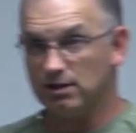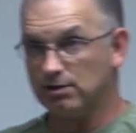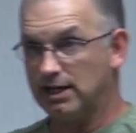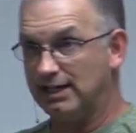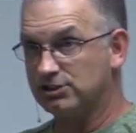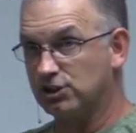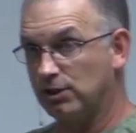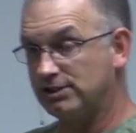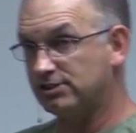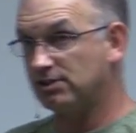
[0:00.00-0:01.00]
Okay, so
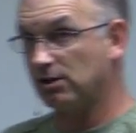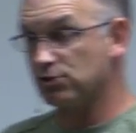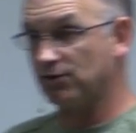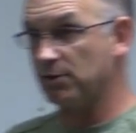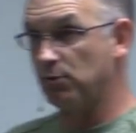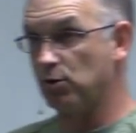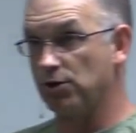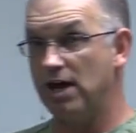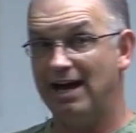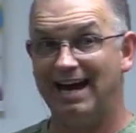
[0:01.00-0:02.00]
he starts off the book
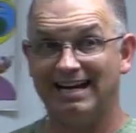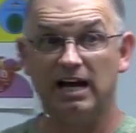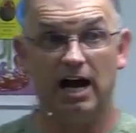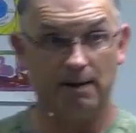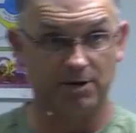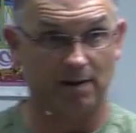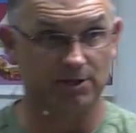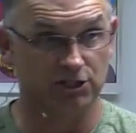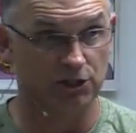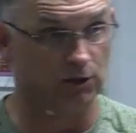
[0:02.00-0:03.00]
with, hey, I'm
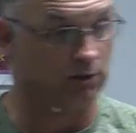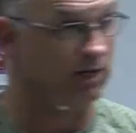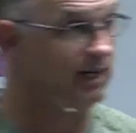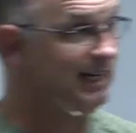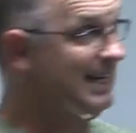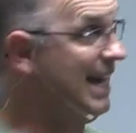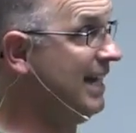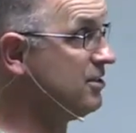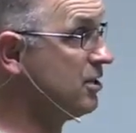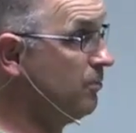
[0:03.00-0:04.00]
coming soon. He
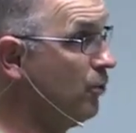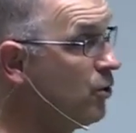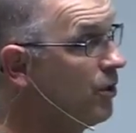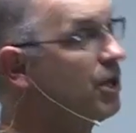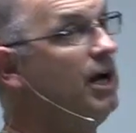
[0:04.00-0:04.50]
ends the book with,